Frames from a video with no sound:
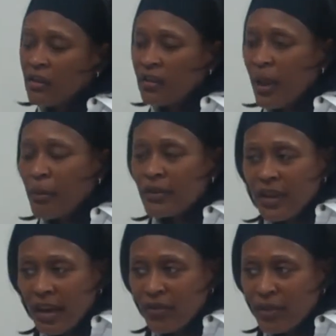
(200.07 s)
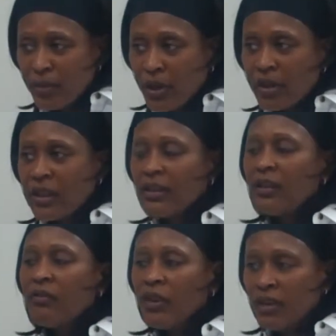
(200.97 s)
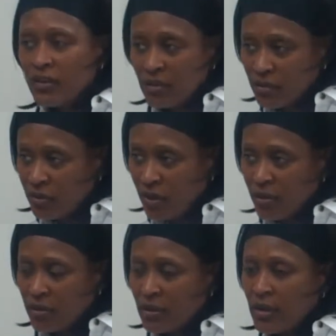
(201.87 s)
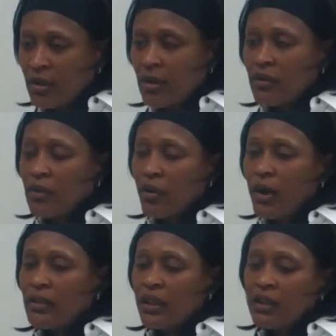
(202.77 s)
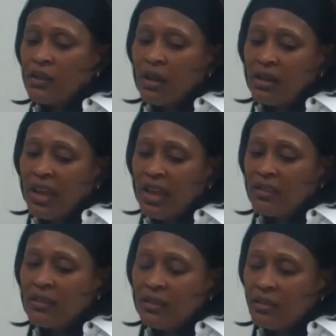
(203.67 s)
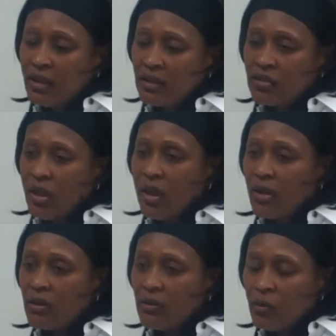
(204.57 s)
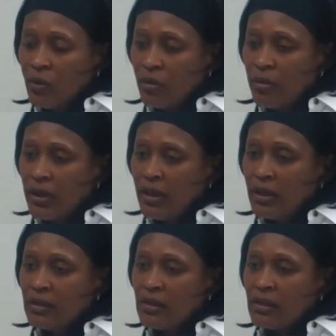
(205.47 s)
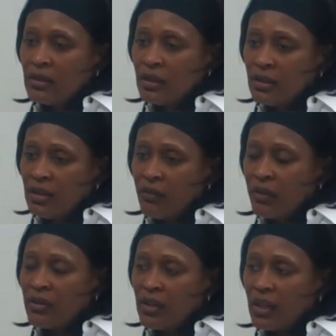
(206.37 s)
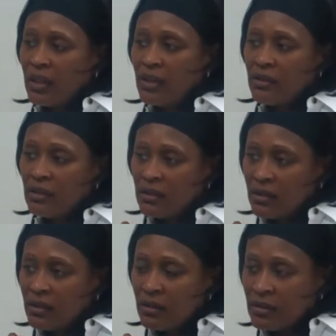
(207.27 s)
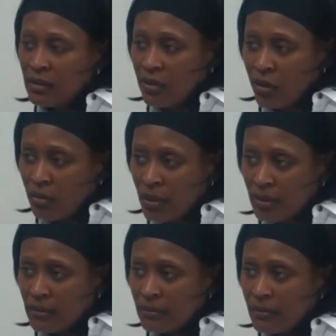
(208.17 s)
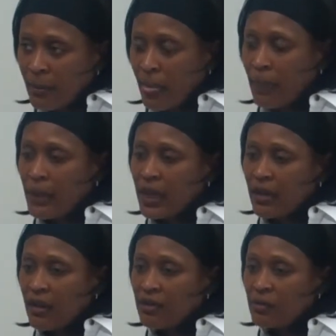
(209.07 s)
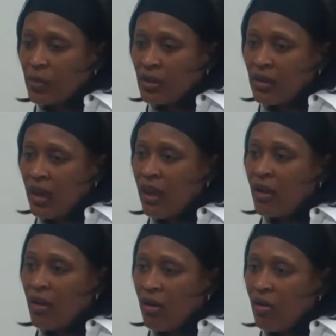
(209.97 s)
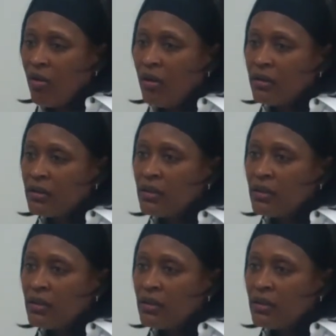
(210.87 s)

tapers off in the middle, and then finishes strong. So I think Essence and Shell will be the difference in the tournament. Because when they're on,